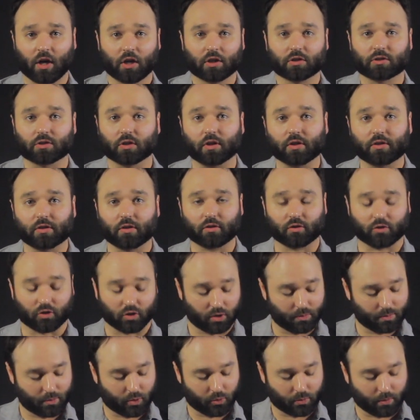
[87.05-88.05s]
So this is
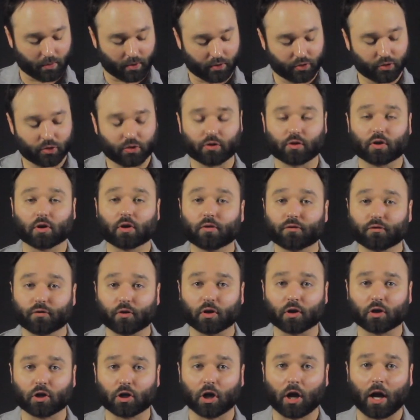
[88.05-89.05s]
going to be with my 3rd
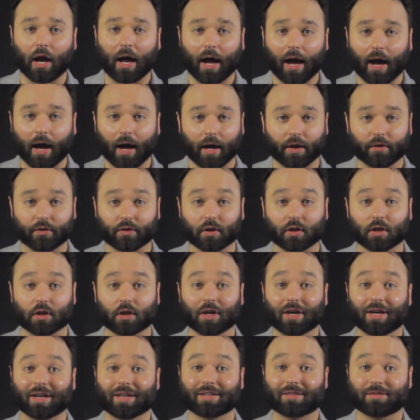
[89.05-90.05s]
finger on
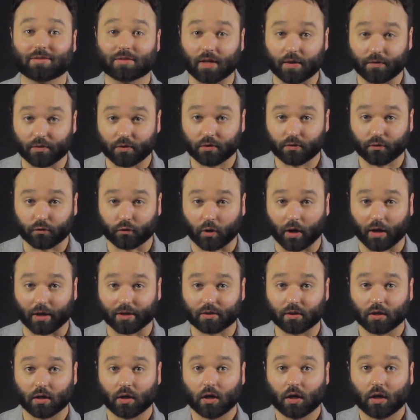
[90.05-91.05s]
the 7th
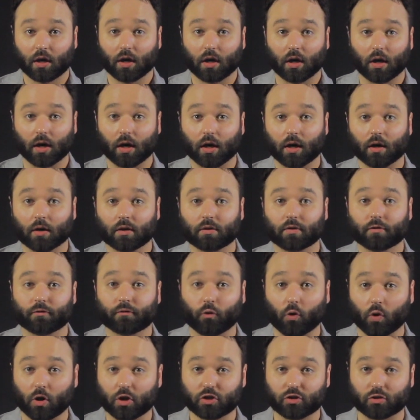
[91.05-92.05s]
fret,
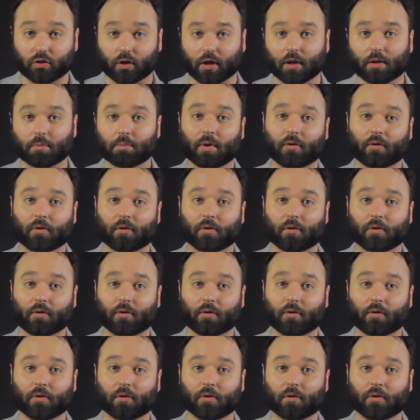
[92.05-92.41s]
4th string.